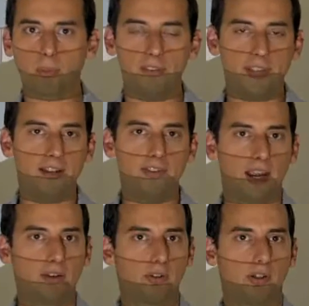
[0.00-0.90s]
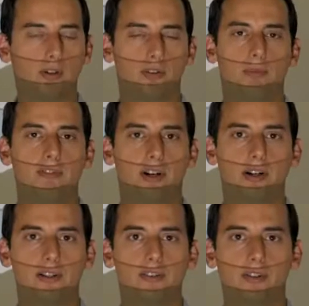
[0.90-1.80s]
And that is actually going to be very
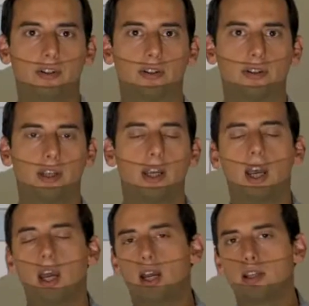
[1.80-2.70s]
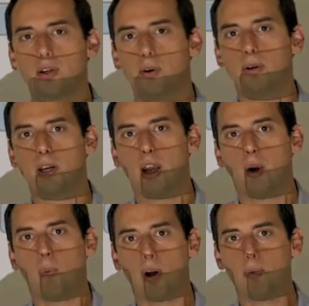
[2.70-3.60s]
difficult. So
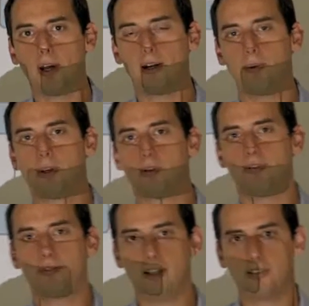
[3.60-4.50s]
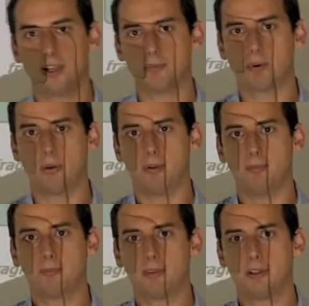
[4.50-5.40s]
one way that we could fix that
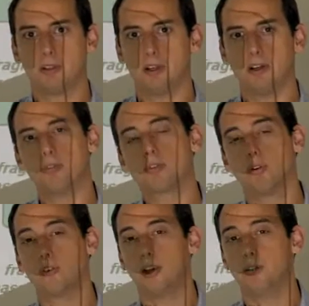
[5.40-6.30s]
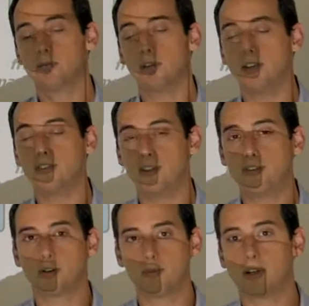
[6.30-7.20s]
problem, uh, of course, it's
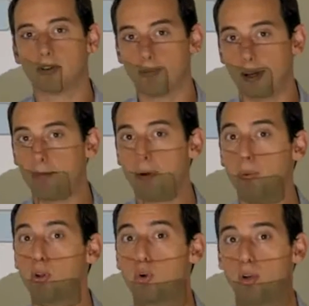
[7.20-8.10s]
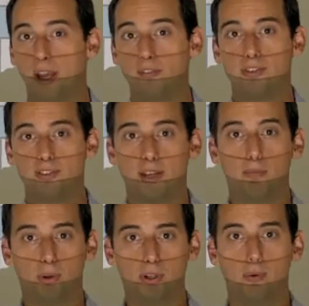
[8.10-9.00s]
difficult because many people could have the same
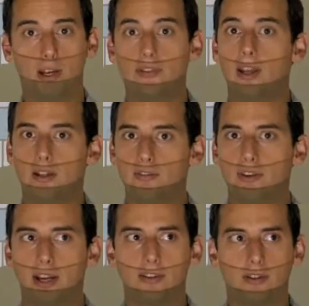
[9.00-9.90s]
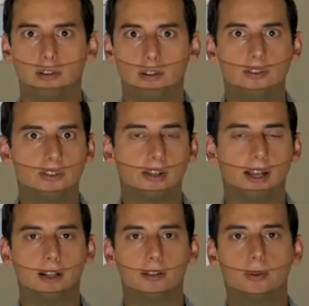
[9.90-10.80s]
body weight and in fact this is
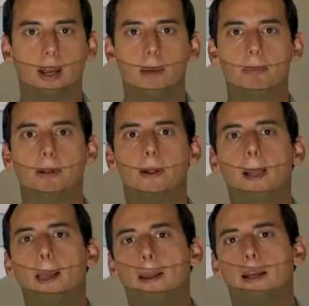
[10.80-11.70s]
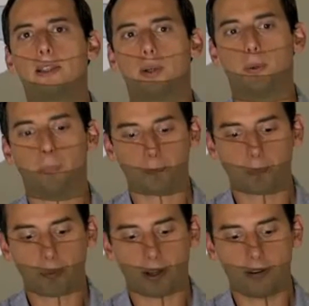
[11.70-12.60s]
likely to happen. So
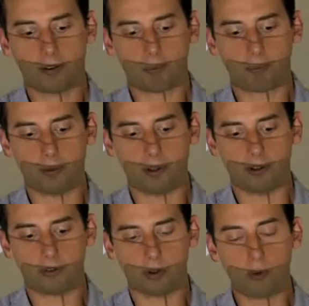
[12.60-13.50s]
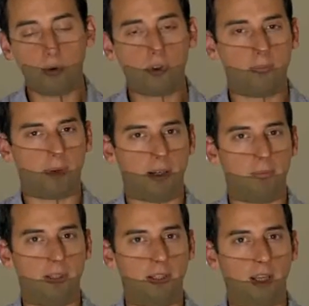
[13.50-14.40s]
the, the solution might
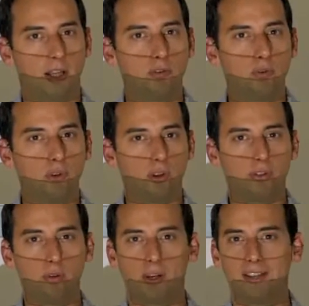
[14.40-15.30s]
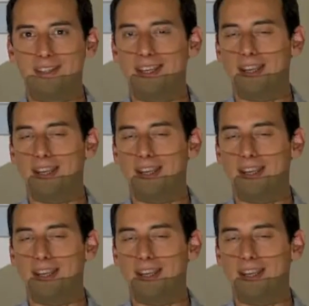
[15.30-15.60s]
be to not look at the